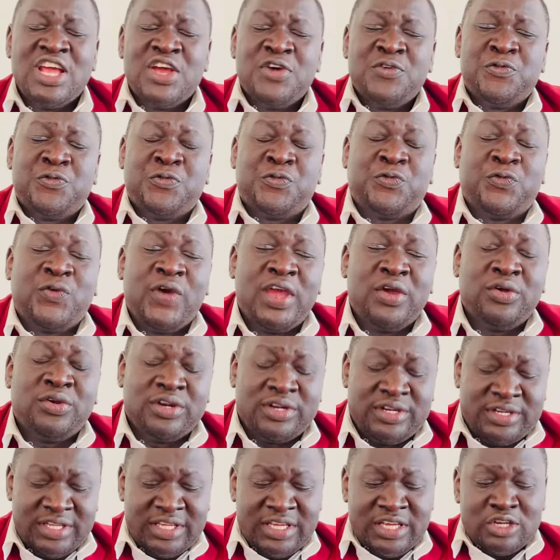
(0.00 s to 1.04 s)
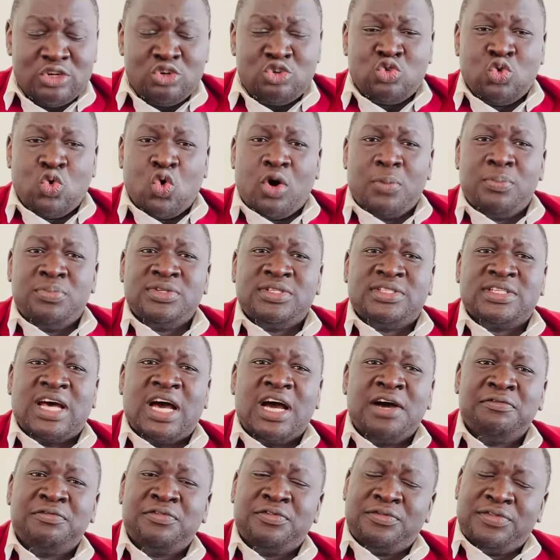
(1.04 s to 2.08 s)
failed to
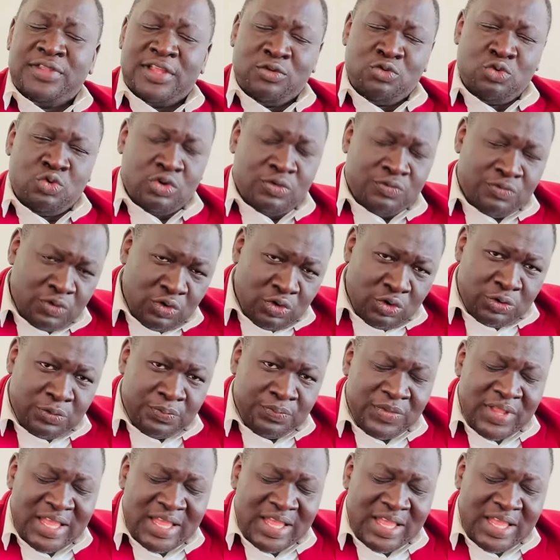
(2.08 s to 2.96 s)
observe the rule of law.